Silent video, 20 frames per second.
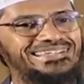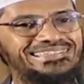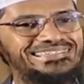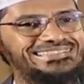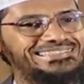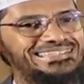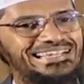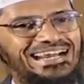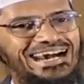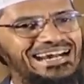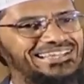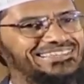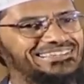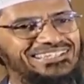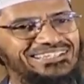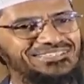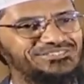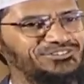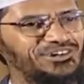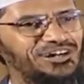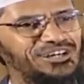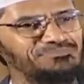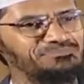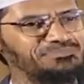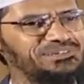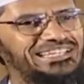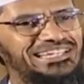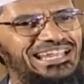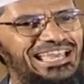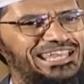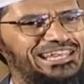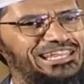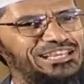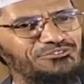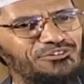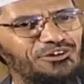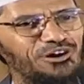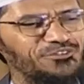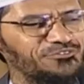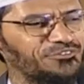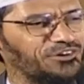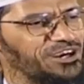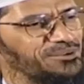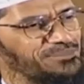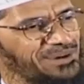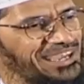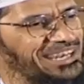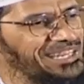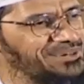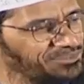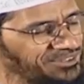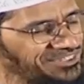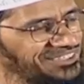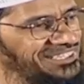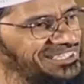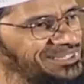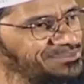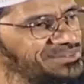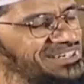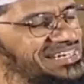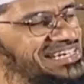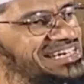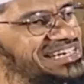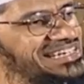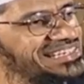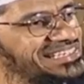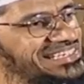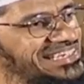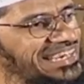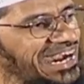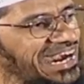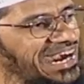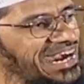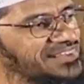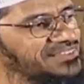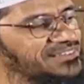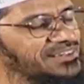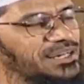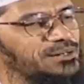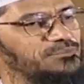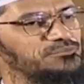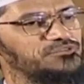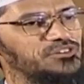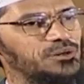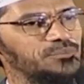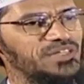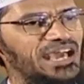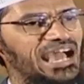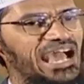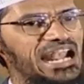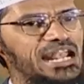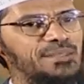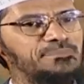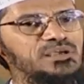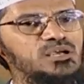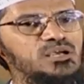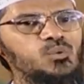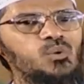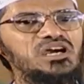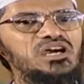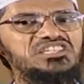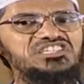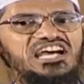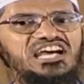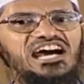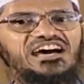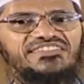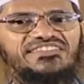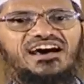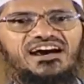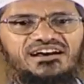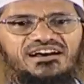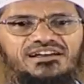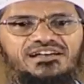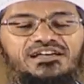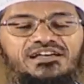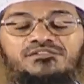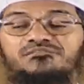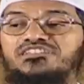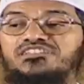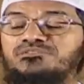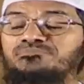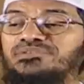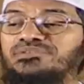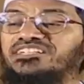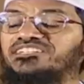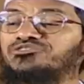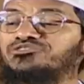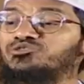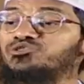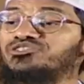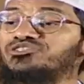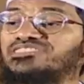Jihad does not mean any war fought by any Muslim. Jihad comes from the Arabic word jahada, which means to